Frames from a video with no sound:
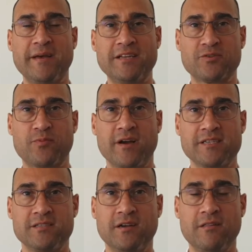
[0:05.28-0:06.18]

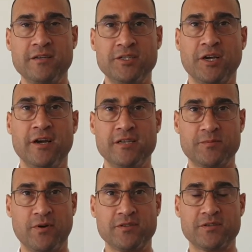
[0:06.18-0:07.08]
Enterprise Knowledge,
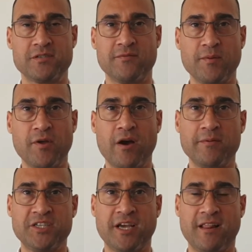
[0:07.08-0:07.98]
sponsors of the
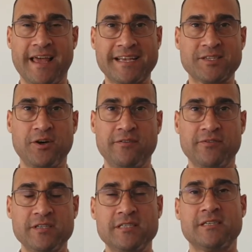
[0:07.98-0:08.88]
Omnichannel X
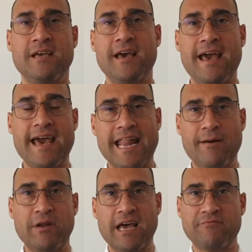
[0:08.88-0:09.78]
conference, and I'm
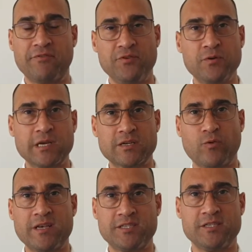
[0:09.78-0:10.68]
going to have a few quick
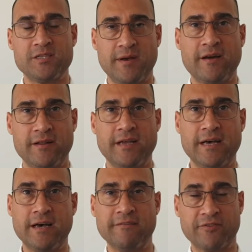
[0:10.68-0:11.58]
questions
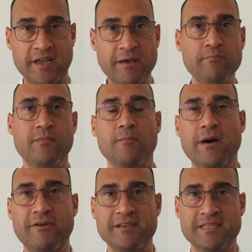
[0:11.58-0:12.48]
for him
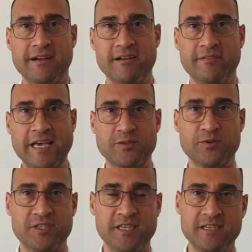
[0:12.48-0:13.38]
about his area of
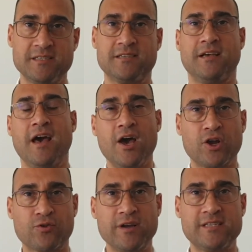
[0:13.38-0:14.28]
expertise.
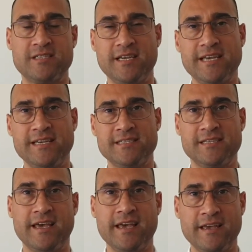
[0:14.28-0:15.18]
Chris is
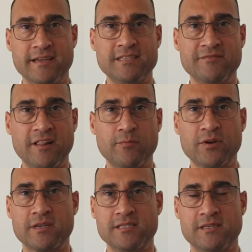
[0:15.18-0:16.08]
a developer,
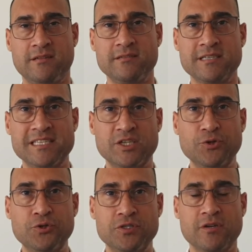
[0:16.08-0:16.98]
consultant, and
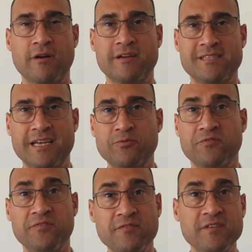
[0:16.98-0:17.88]
solutions architect with
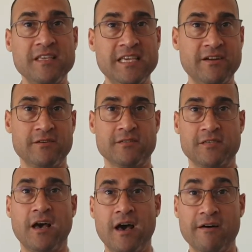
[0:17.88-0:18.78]
15 years
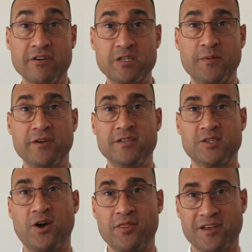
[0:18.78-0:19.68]
of experience
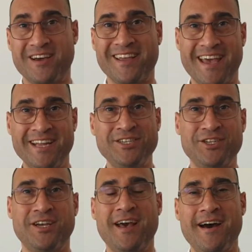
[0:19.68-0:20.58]
on the cutting edge,
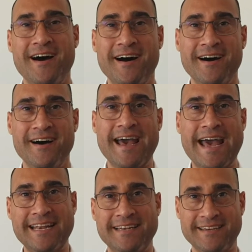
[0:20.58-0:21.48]

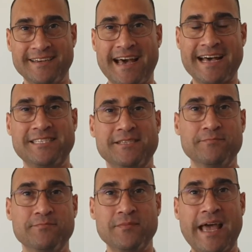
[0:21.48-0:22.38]
and has
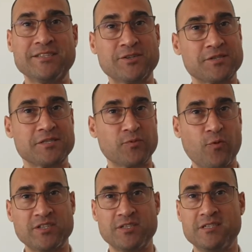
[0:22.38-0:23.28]
some answers to some
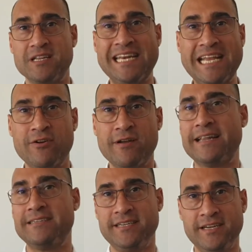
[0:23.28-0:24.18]
questions near
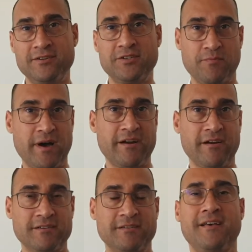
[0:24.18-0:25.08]
and dear to my
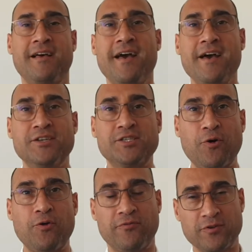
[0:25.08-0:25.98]
heart.
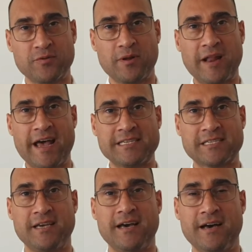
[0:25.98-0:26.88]
So the first one I'm going to
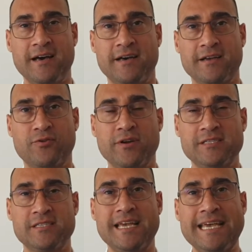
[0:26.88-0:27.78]
ask
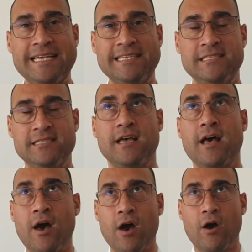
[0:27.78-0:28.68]
Chris is,
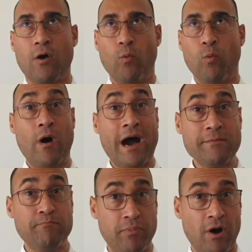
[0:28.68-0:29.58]
why
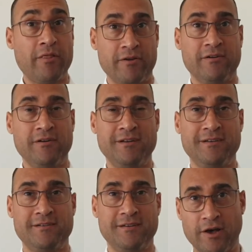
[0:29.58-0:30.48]
bother,
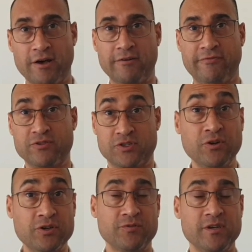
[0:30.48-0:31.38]
for
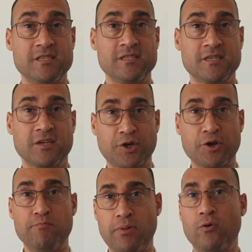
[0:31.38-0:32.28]
search reasons,
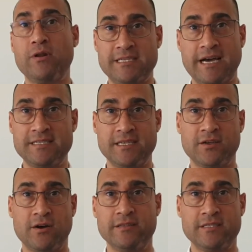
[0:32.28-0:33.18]
componentizing
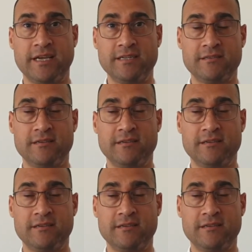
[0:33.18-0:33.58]
content?